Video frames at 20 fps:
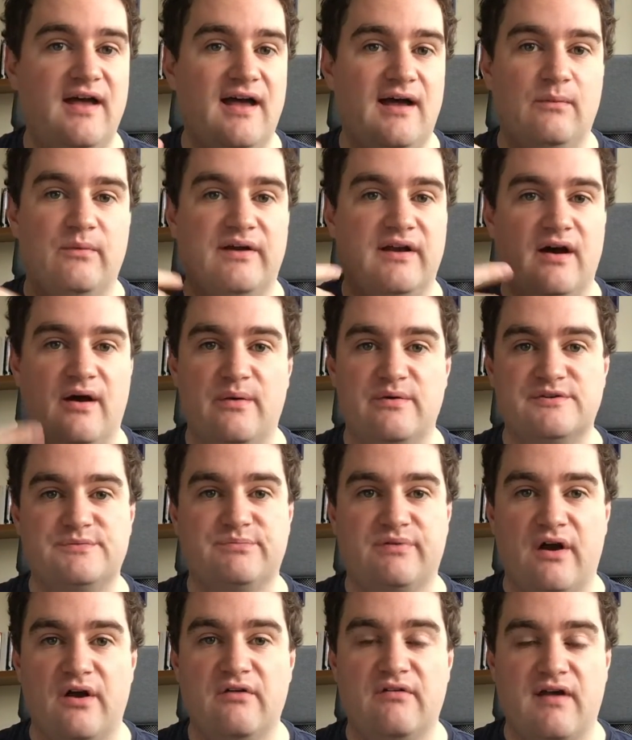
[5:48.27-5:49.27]
And when I was
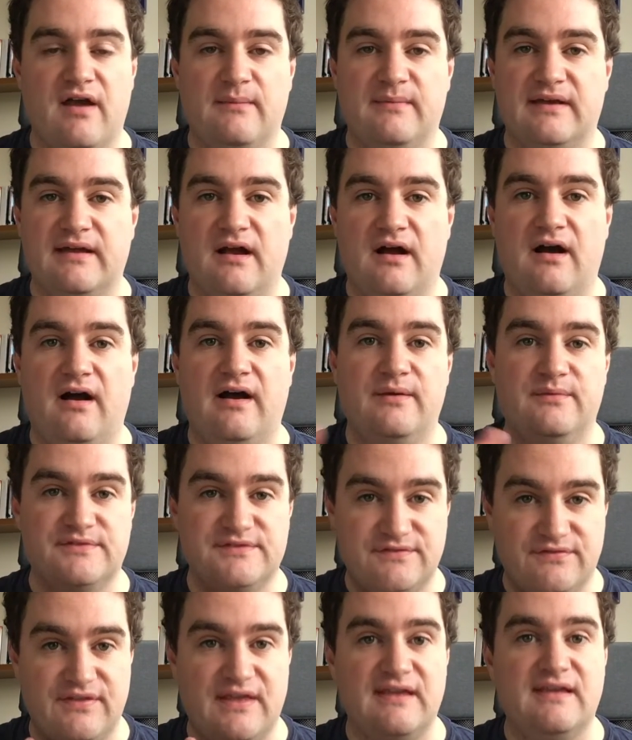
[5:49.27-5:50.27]
programming, I
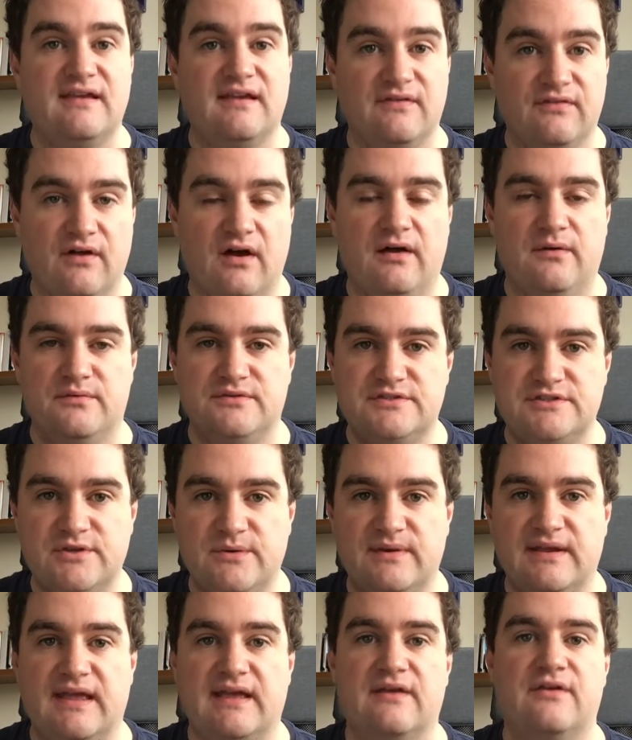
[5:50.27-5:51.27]
was thinking that I was
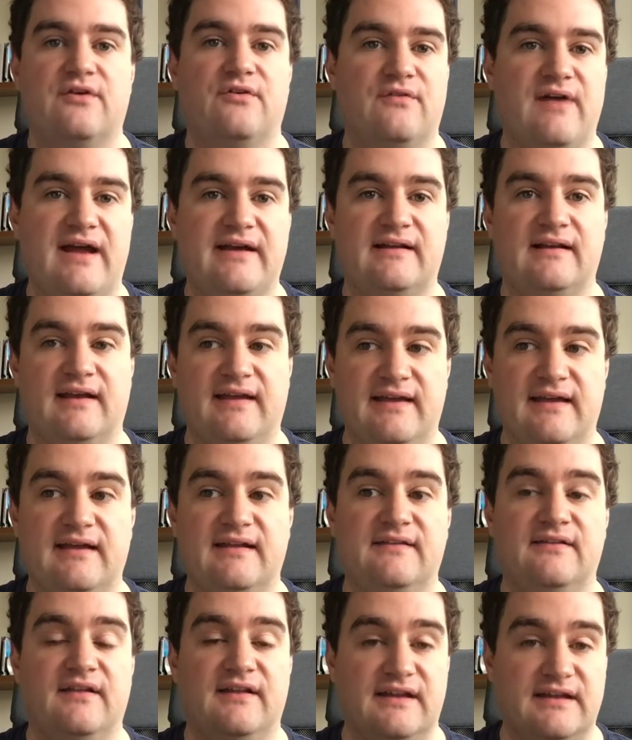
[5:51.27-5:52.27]
doing it correctly
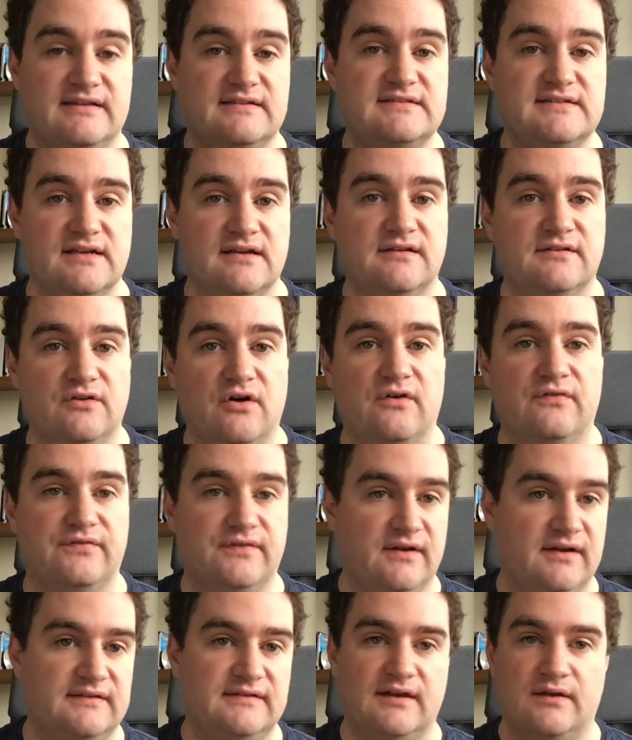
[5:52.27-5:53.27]
and that it had turned off
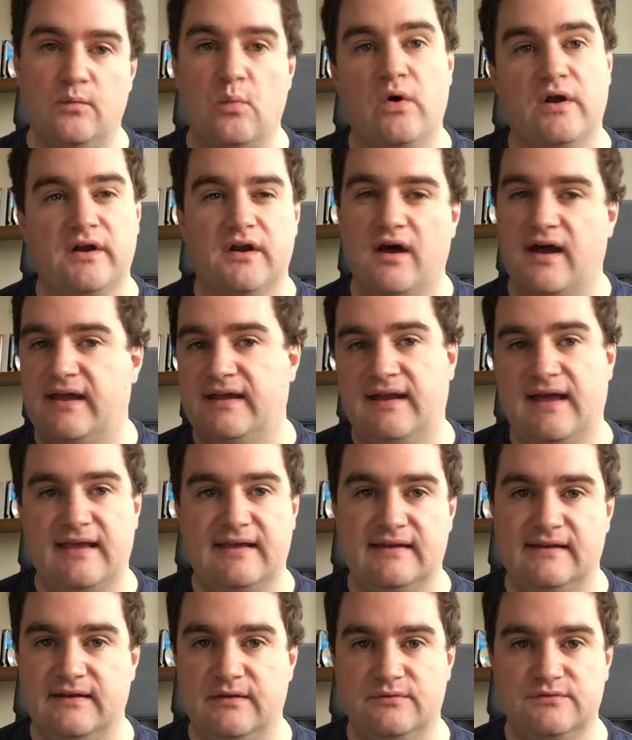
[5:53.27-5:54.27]
and I'd done
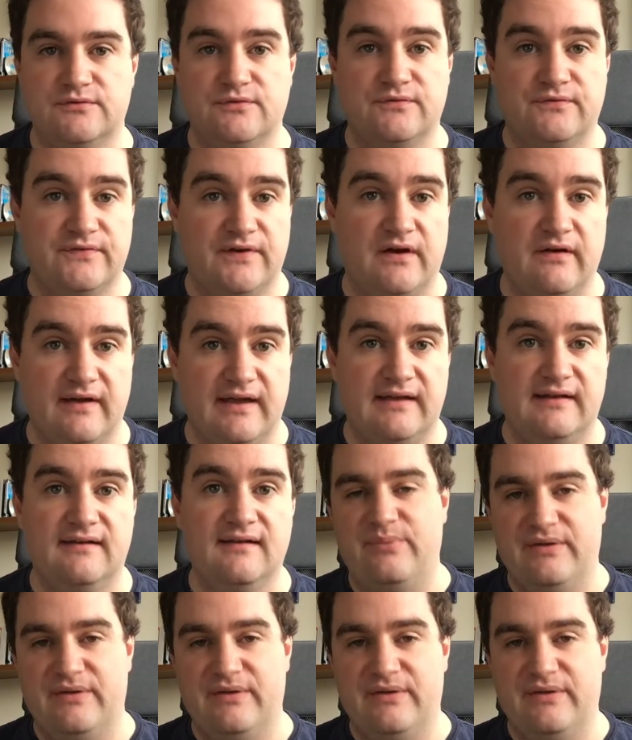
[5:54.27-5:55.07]
198 and it was all fine.